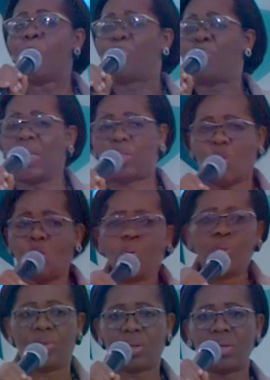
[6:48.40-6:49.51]

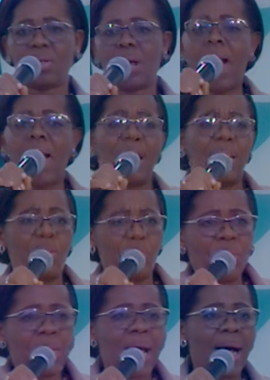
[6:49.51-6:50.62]
priesthood.
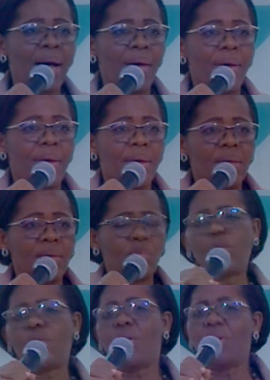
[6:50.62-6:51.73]
Hallelujah. Do
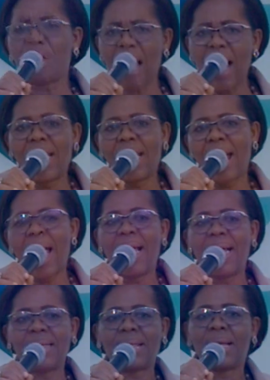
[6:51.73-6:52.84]
you
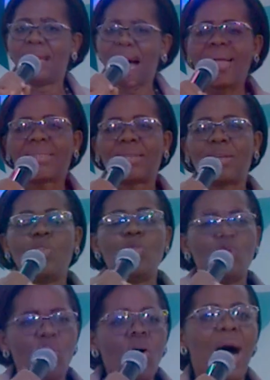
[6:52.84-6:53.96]
realize that
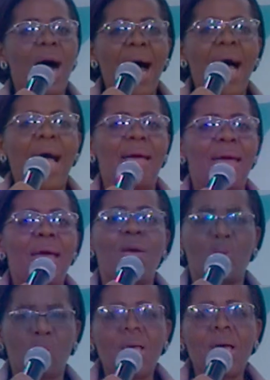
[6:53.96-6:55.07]
you are a
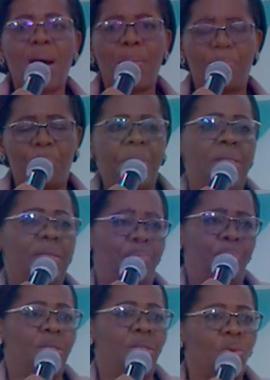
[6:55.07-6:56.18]
royal
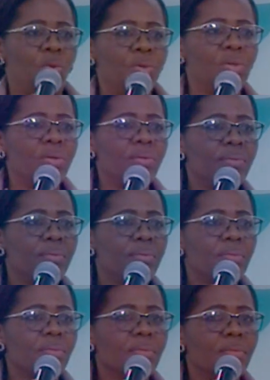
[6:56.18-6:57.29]
priesthood?
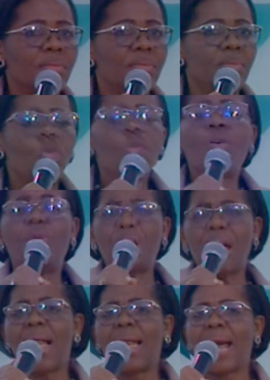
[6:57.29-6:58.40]
Do you
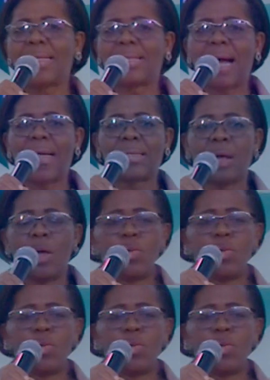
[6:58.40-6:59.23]
realize that, you